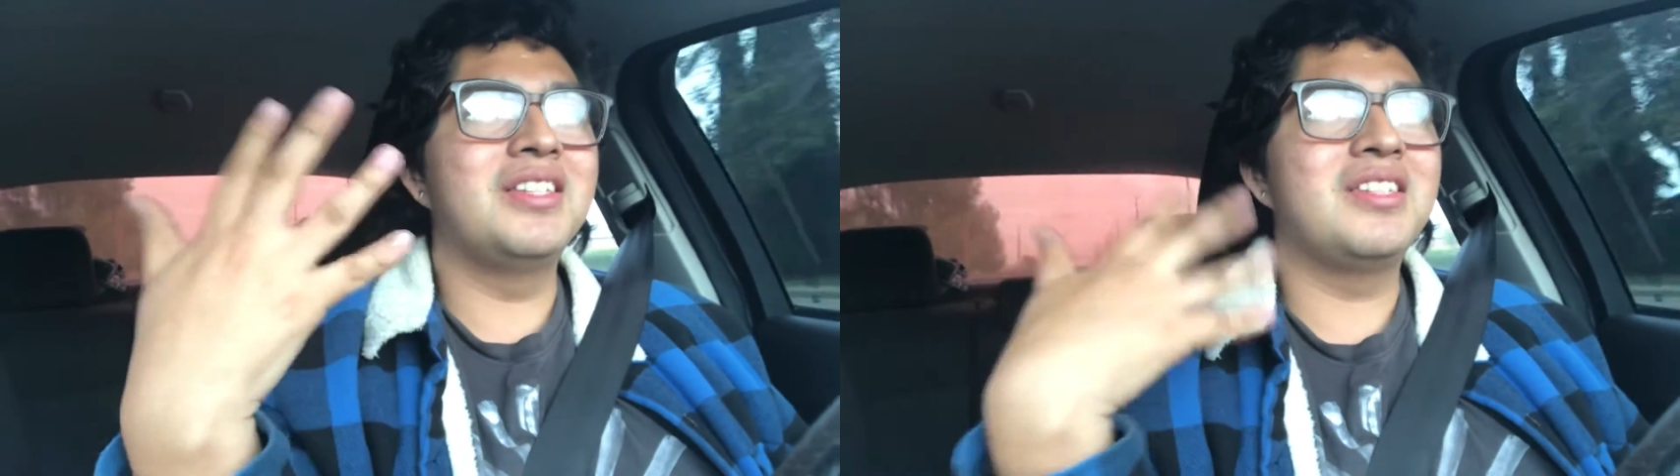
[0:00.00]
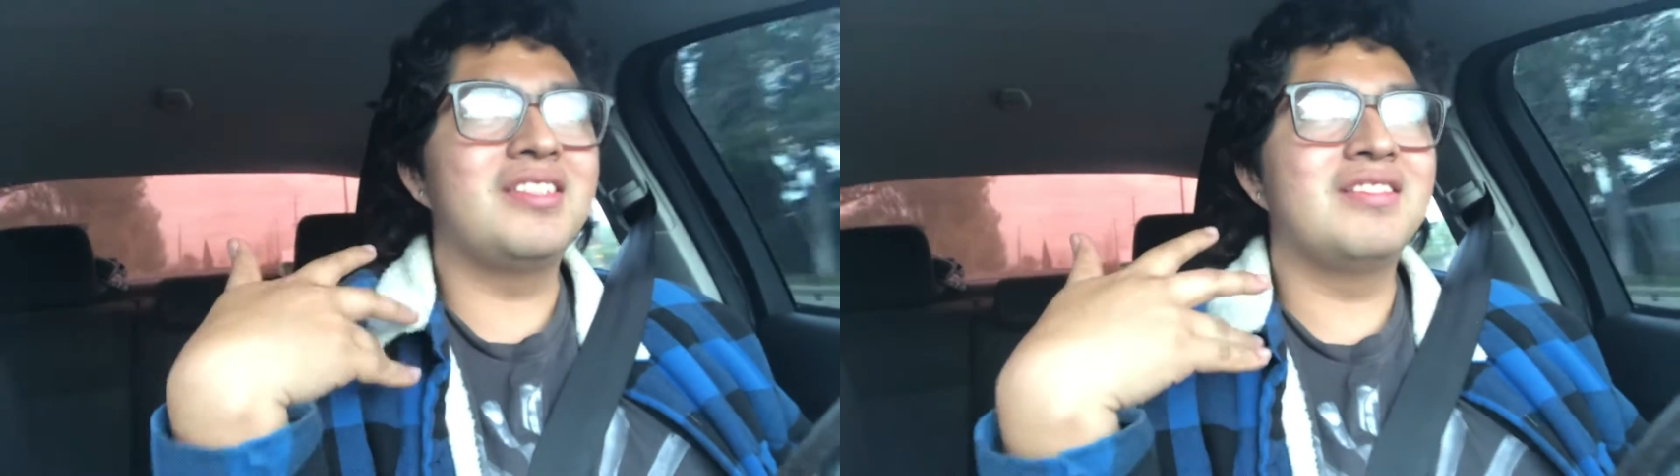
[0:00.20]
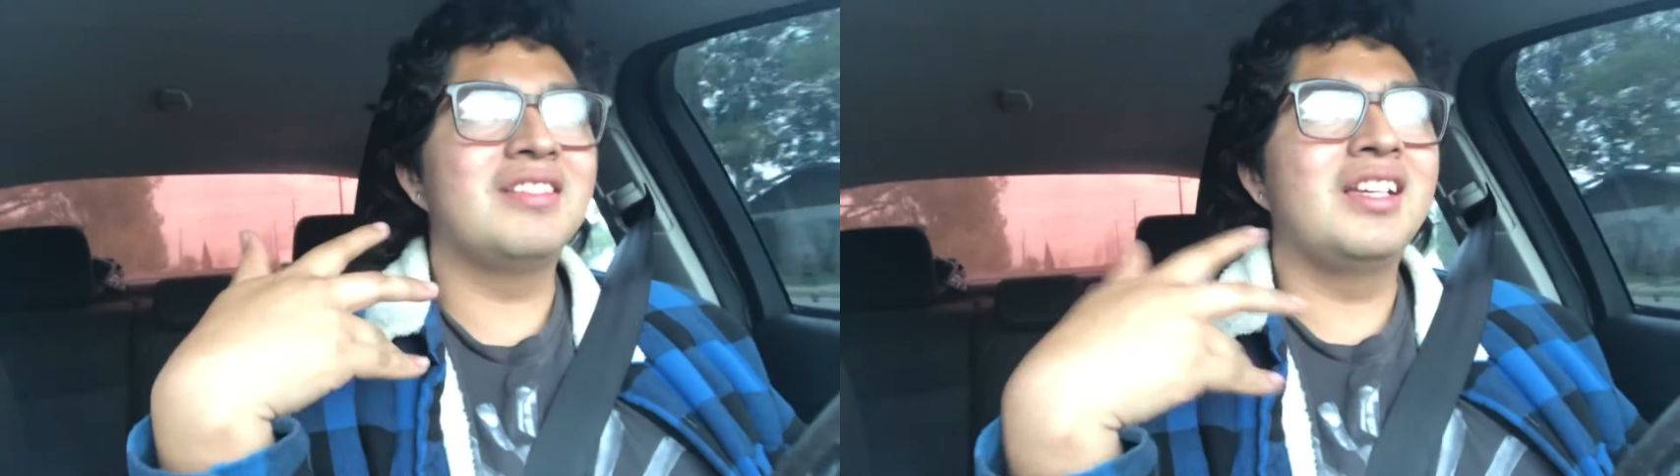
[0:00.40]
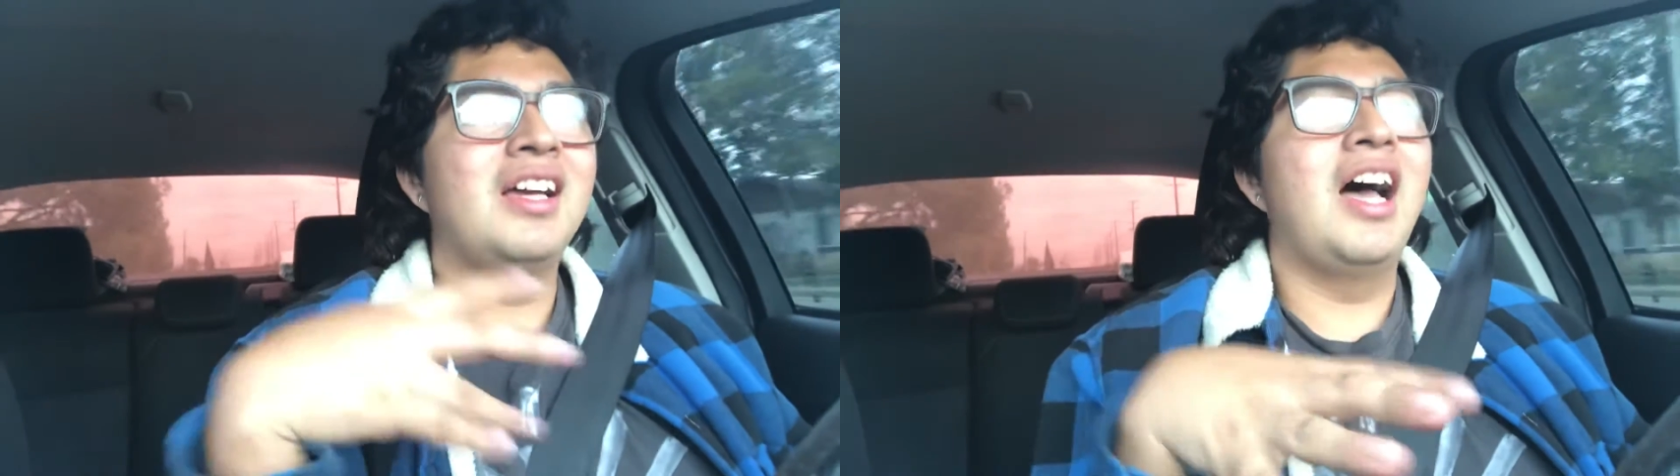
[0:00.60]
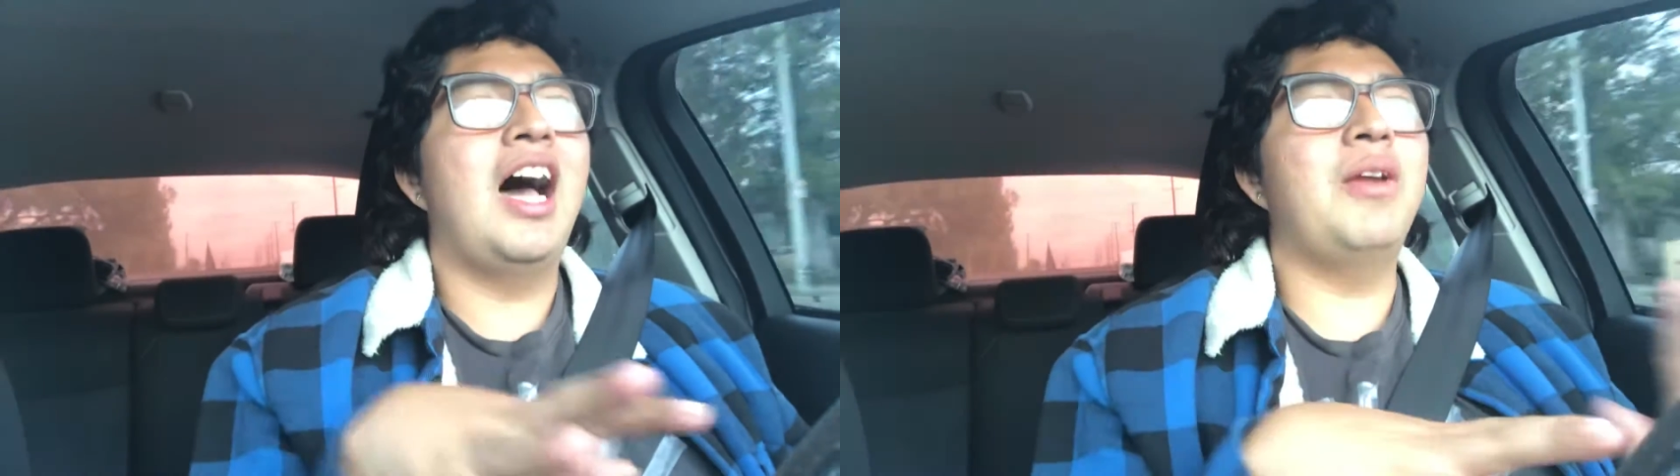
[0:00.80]
of.
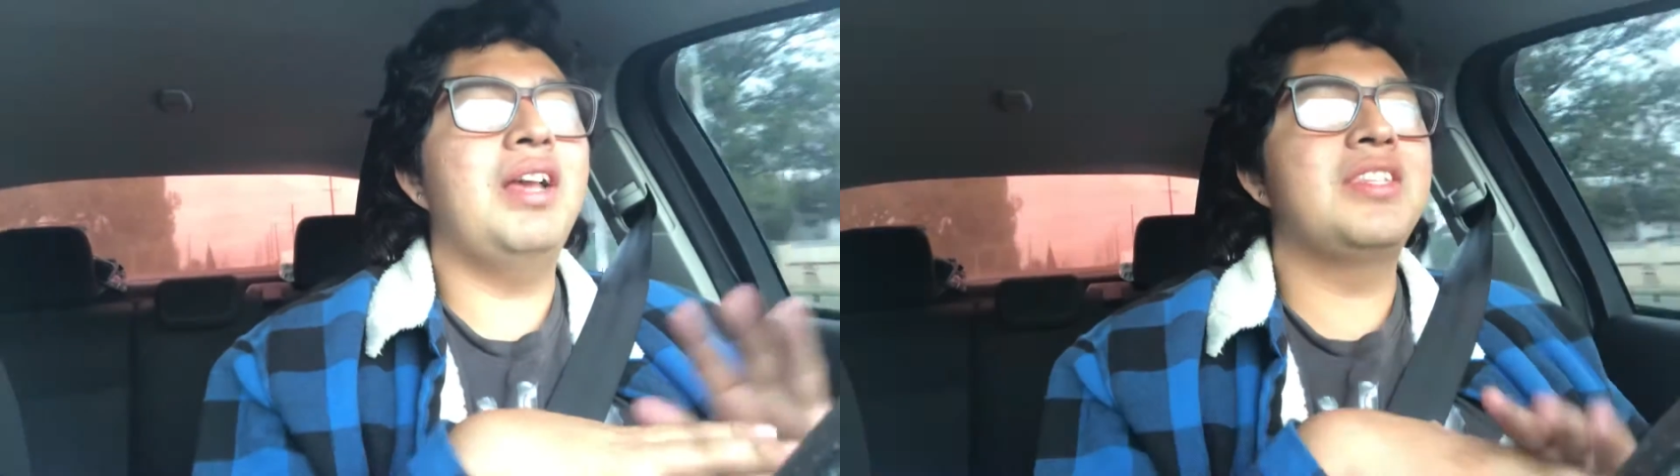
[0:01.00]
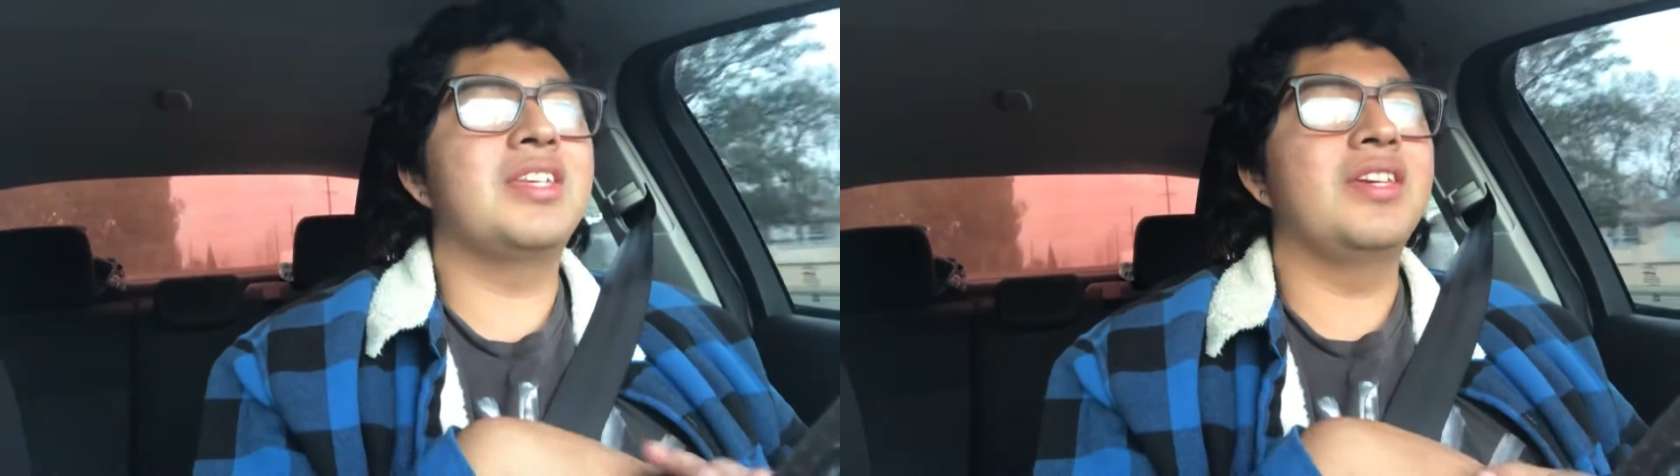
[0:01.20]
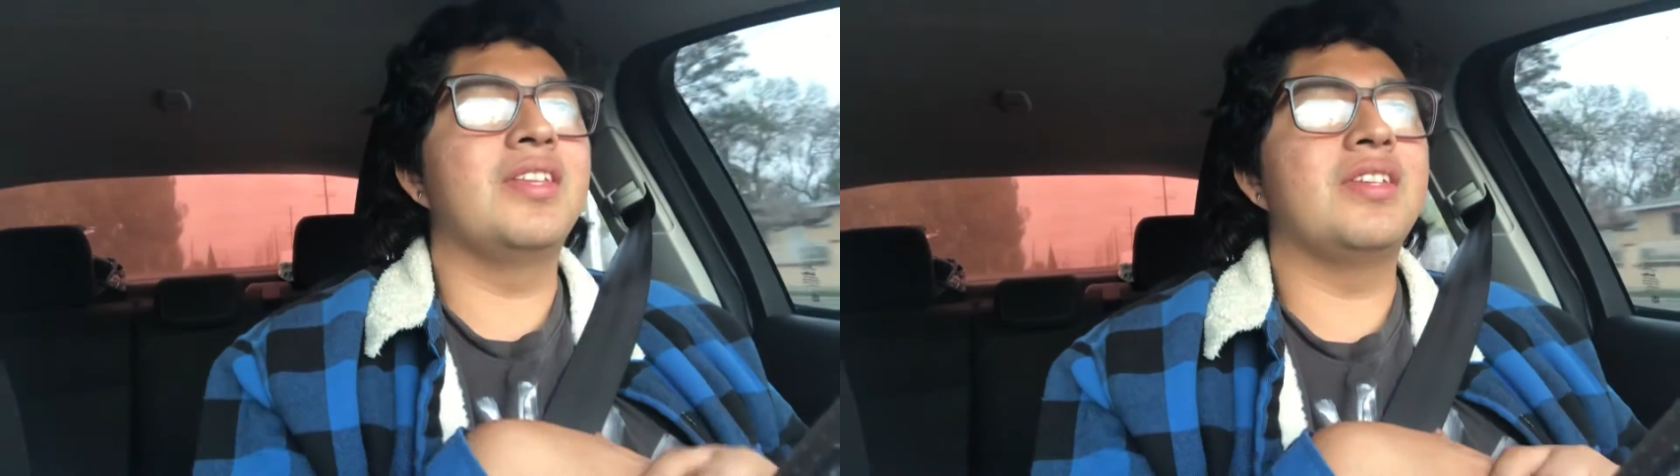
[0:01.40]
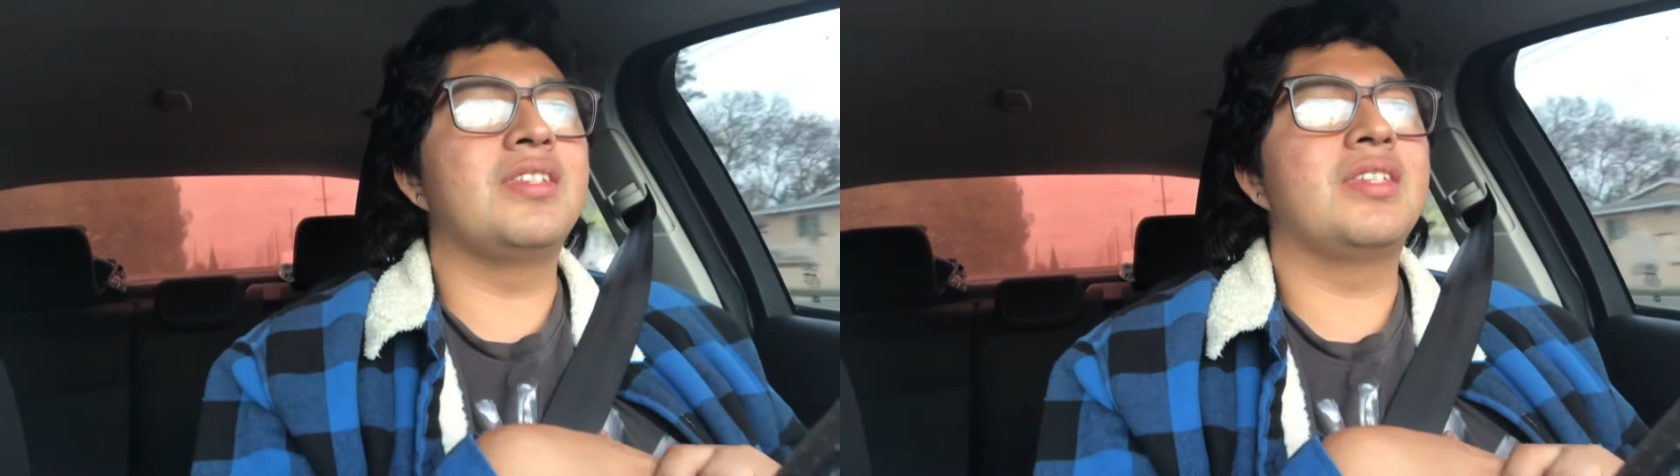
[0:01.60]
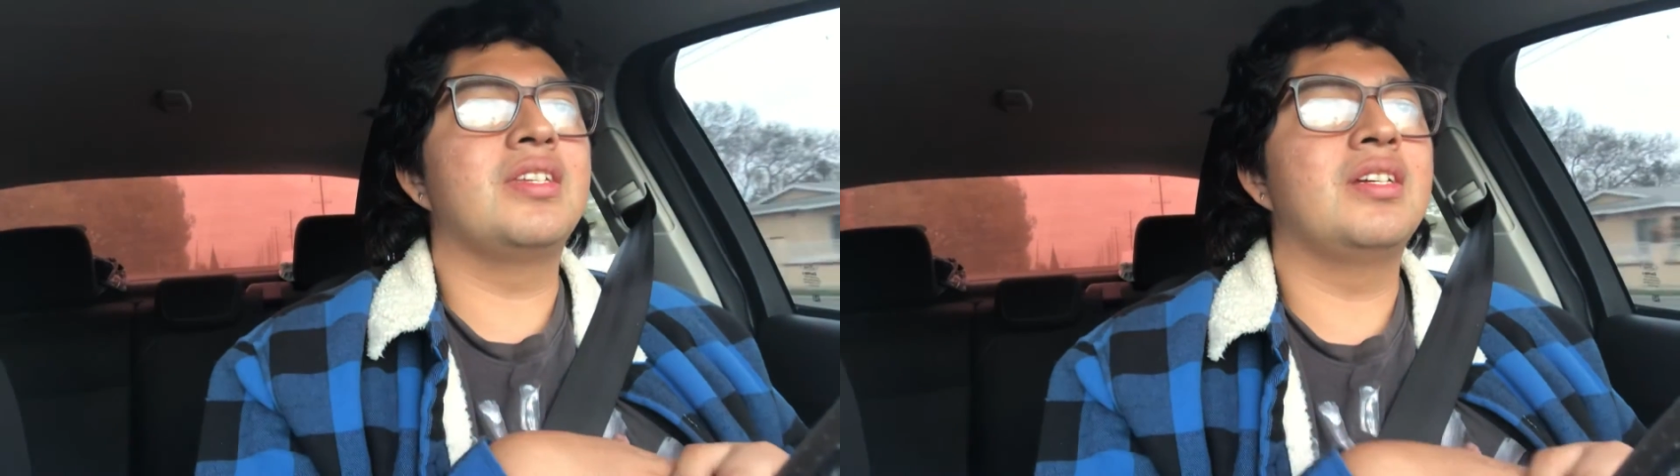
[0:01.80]
How do I say
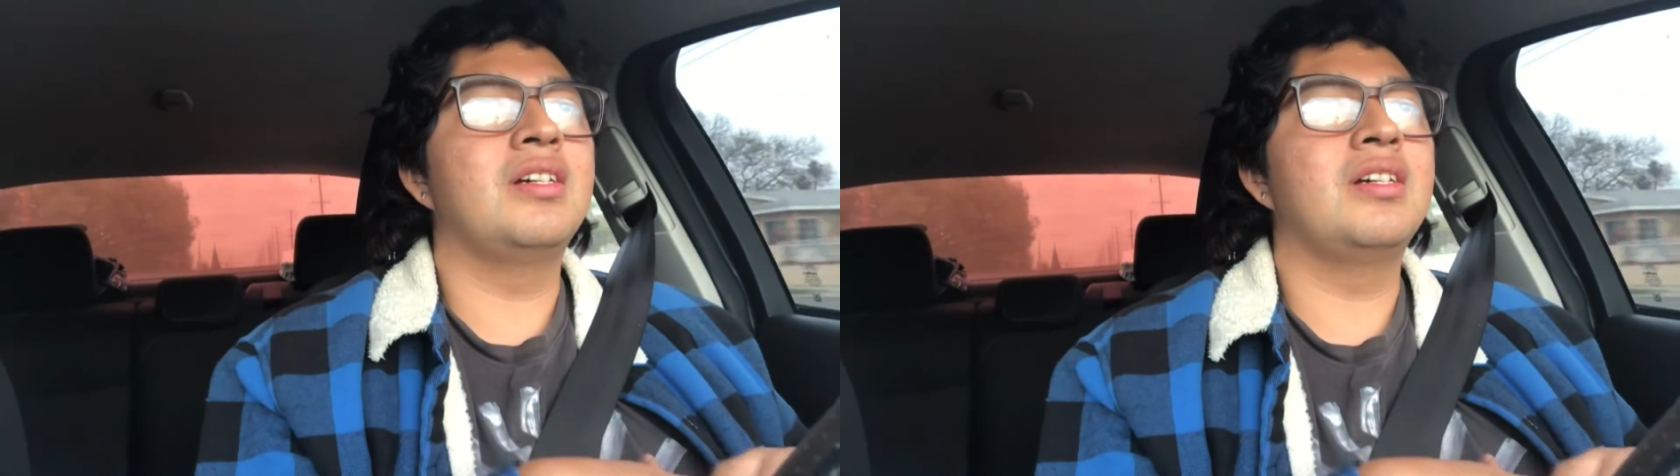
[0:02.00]
this?